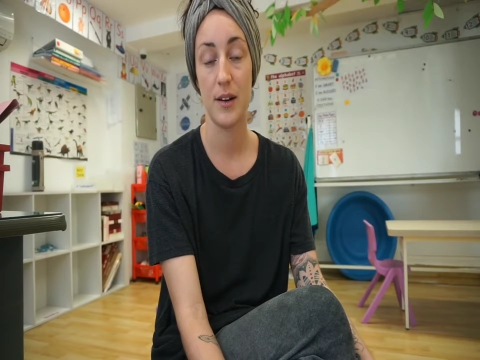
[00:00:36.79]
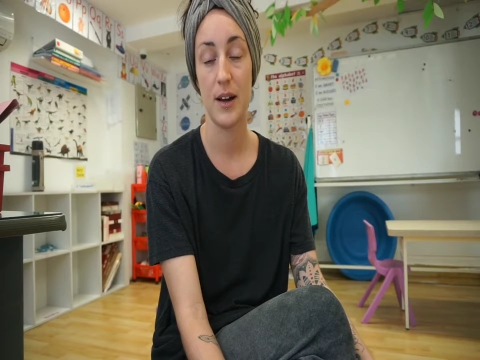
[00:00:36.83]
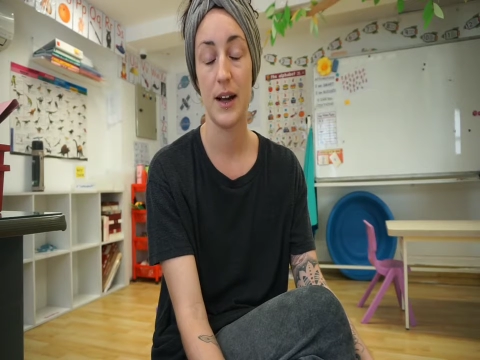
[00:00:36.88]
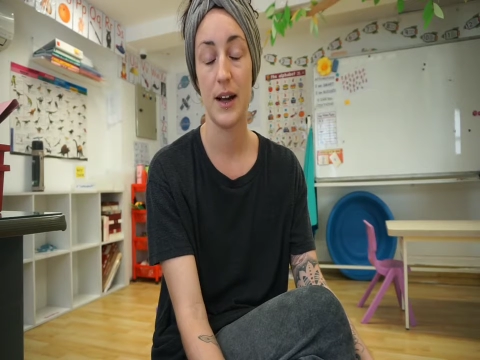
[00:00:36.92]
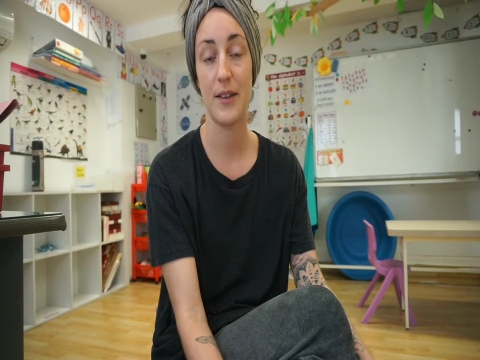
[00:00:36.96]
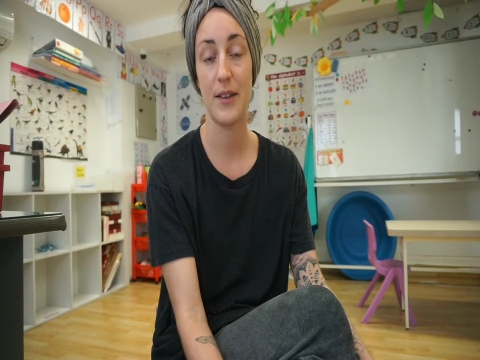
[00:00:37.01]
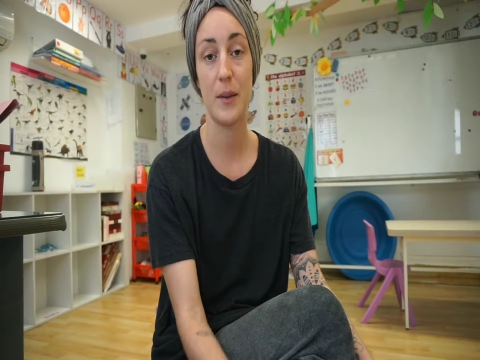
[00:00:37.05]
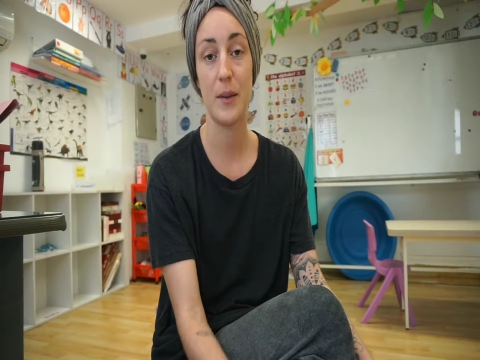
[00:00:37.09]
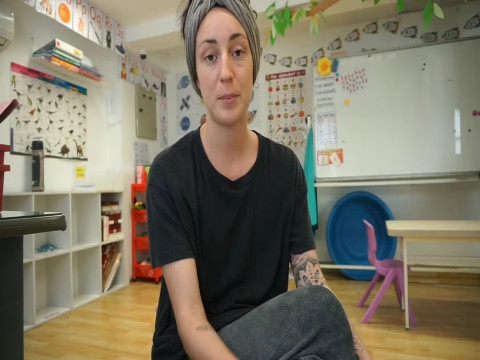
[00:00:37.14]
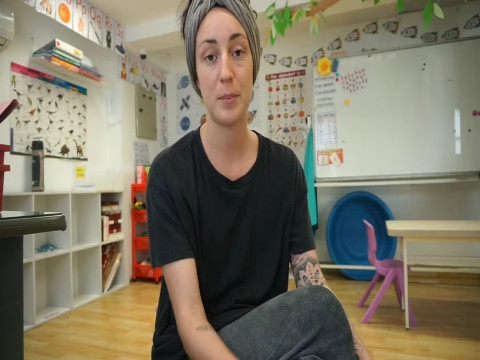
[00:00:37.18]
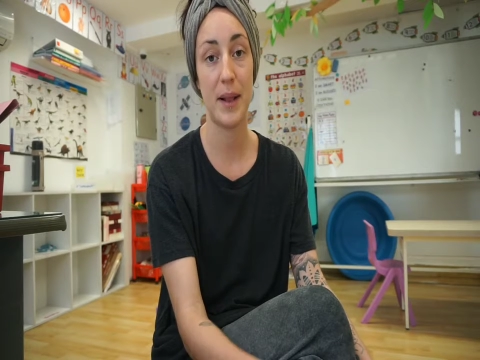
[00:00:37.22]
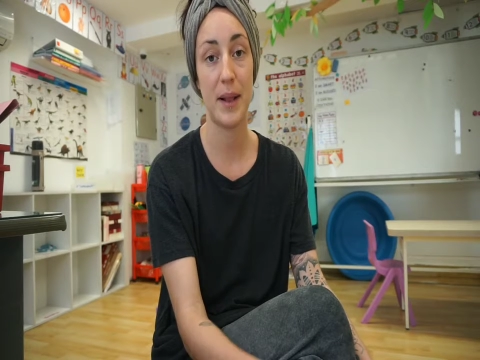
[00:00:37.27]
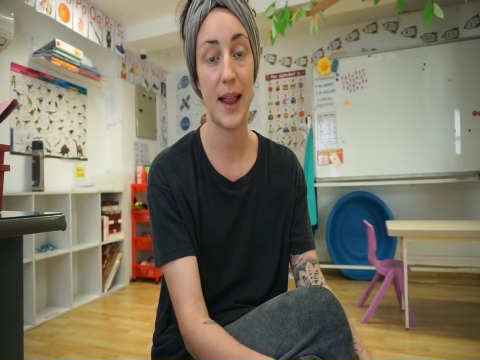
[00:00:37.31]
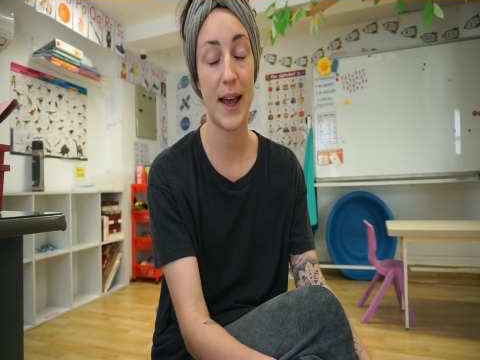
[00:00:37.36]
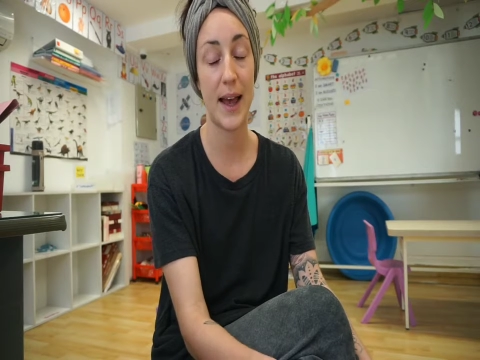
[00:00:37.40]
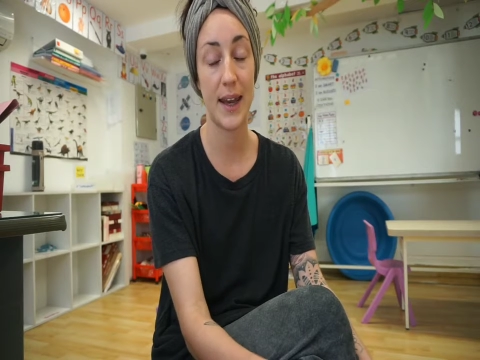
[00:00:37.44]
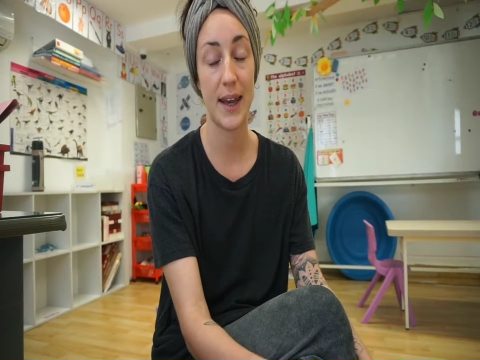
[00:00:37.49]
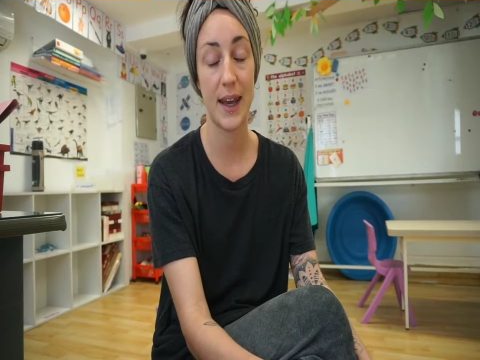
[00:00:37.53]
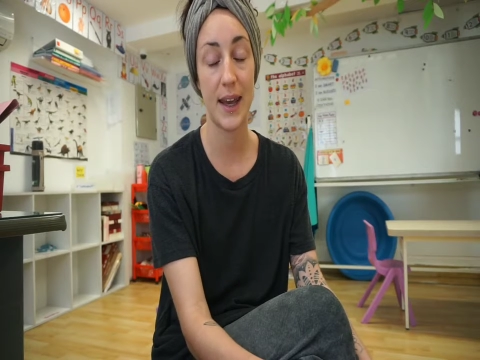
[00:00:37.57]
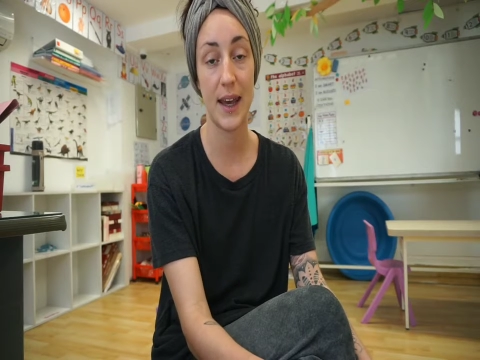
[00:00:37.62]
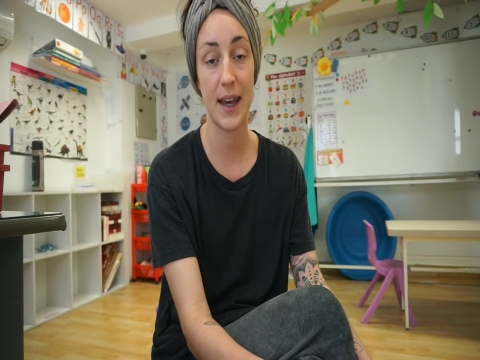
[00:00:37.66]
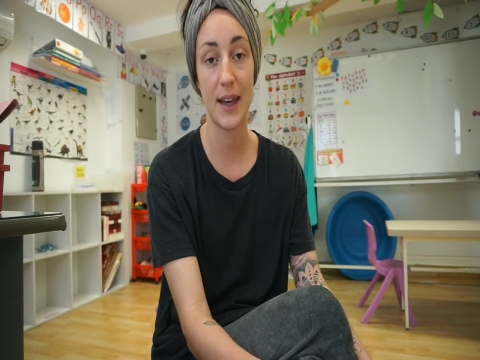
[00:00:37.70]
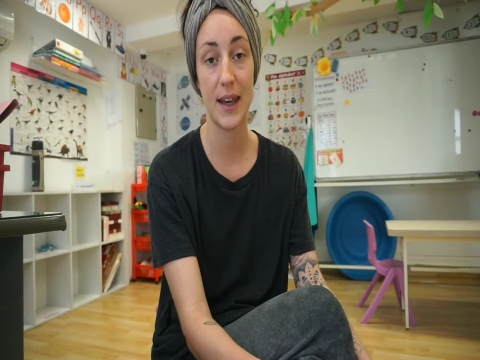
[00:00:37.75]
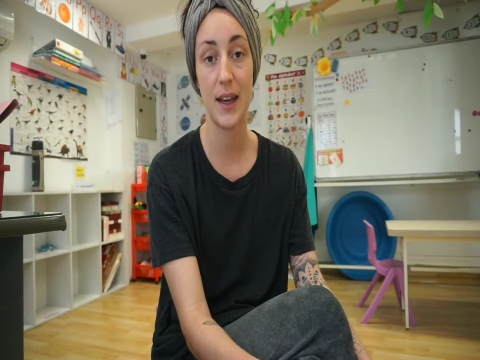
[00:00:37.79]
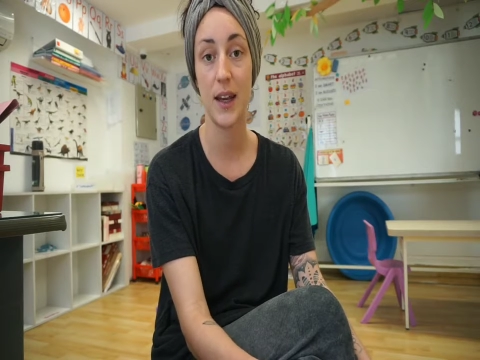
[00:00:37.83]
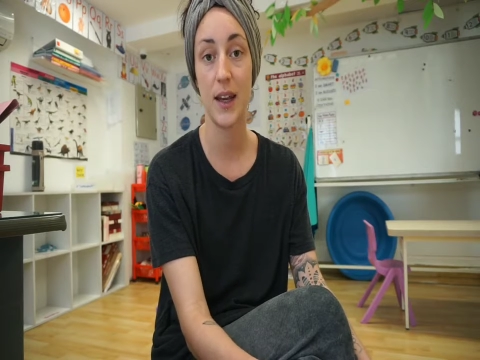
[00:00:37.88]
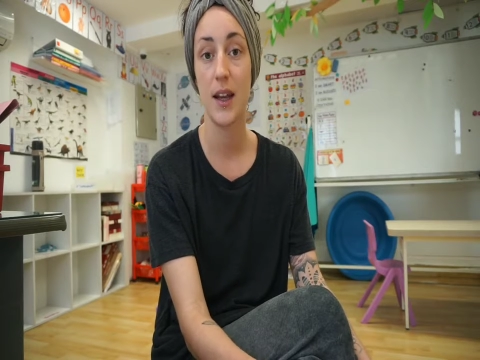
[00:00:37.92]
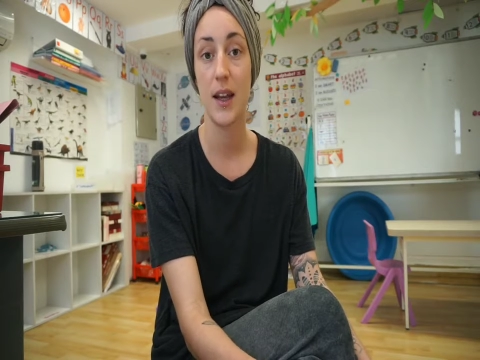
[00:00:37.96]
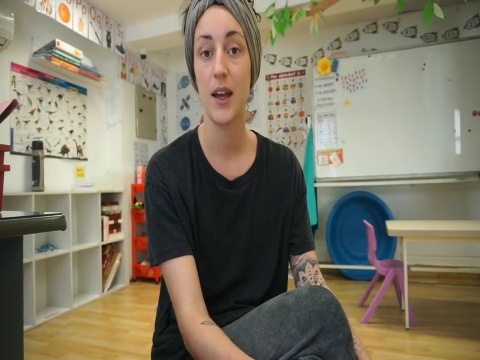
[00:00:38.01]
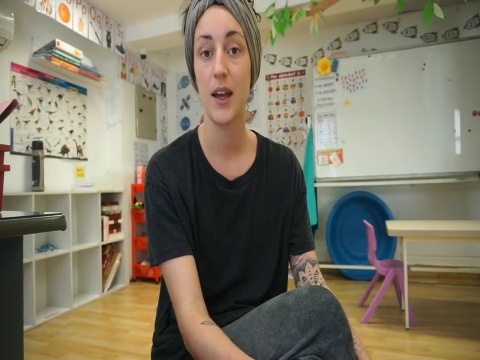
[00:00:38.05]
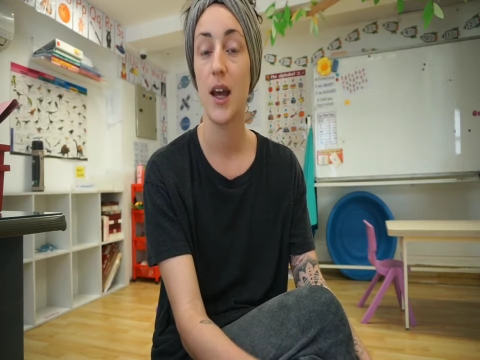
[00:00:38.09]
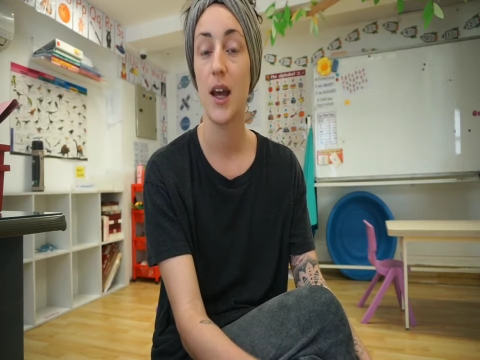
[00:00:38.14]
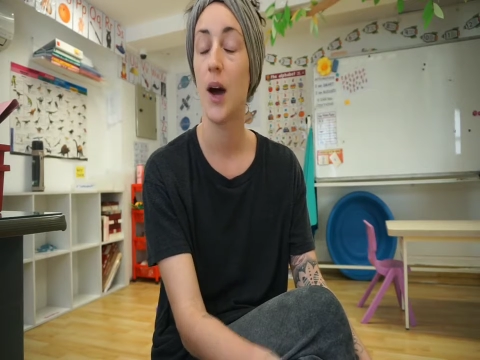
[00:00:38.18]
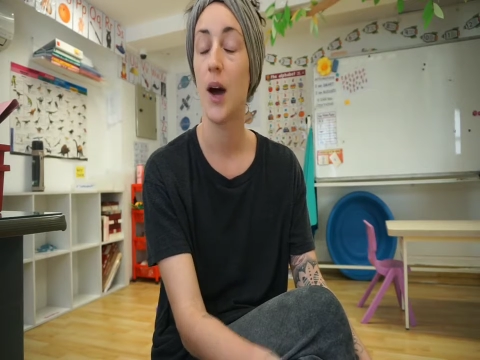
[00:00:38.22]
and the planet
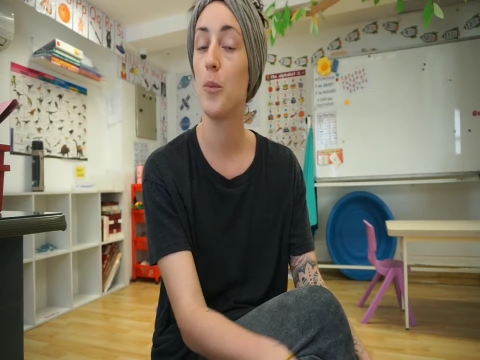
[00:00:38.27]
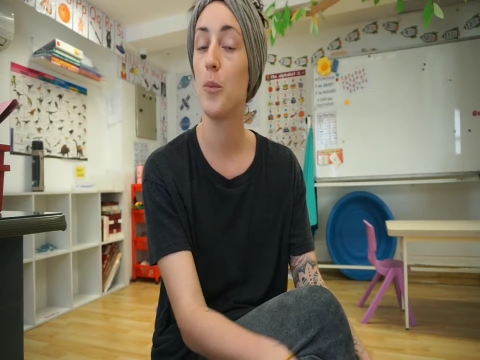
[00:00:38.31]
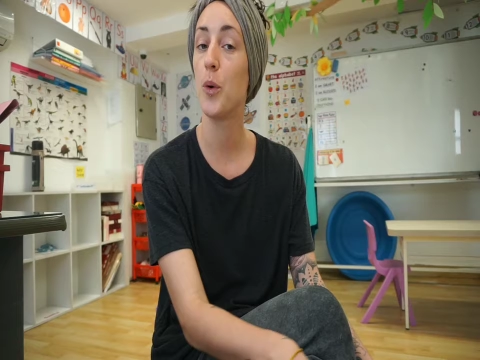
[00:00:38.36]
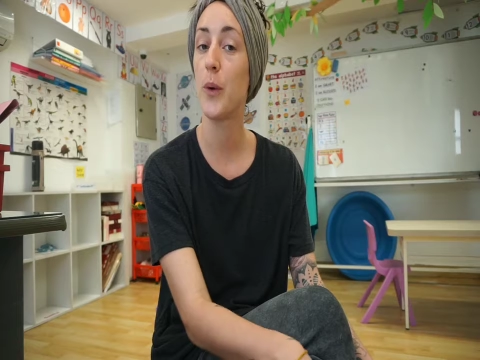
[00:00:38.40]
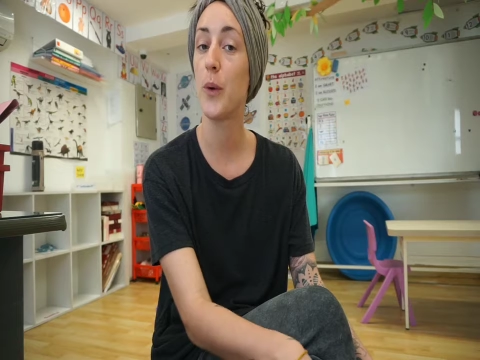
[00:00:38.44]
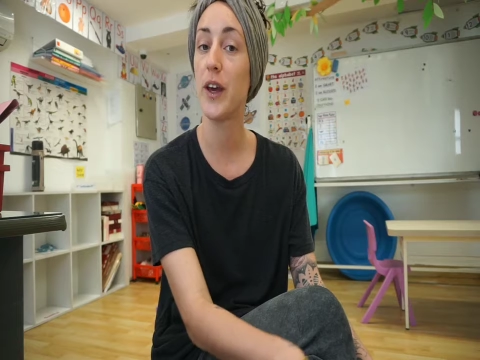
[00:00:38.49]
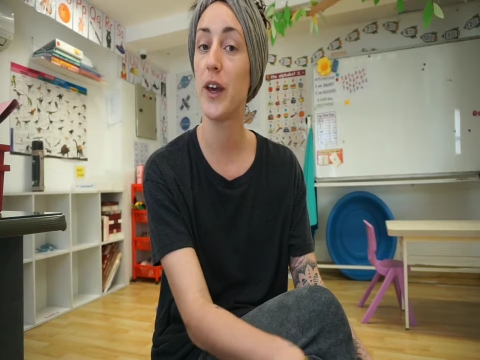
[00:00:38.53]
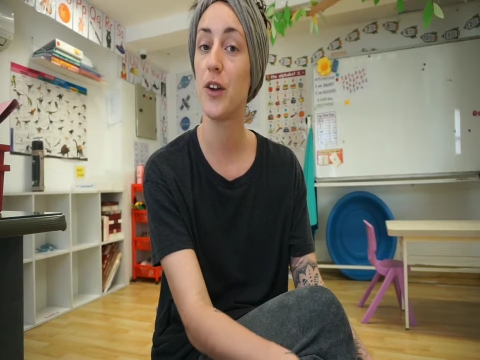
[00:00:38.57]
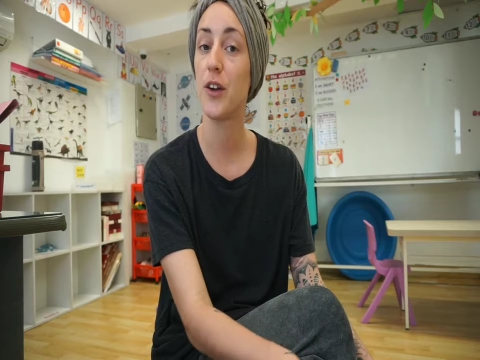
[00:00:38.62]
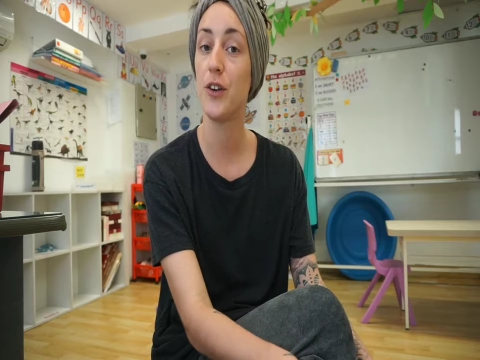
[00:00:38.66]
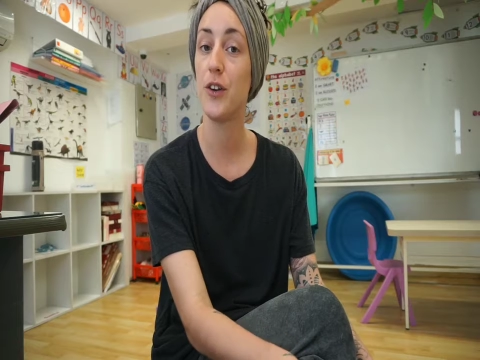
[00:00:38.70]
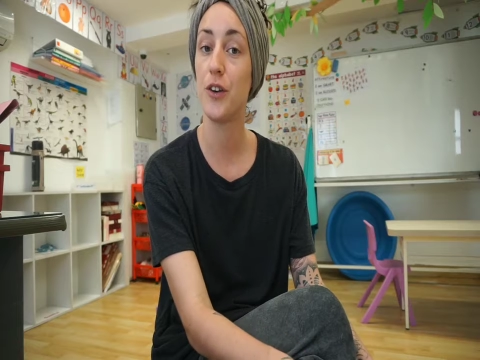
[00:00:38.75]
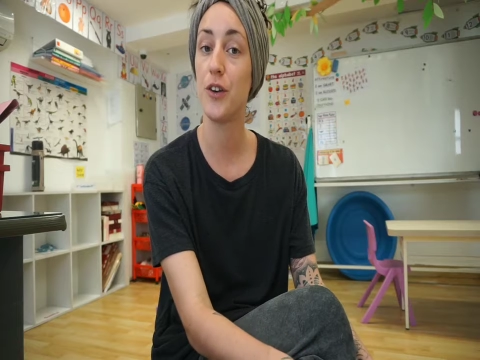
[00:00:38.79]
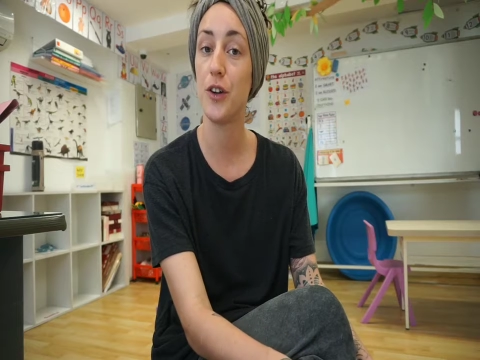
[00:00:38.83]
and what we can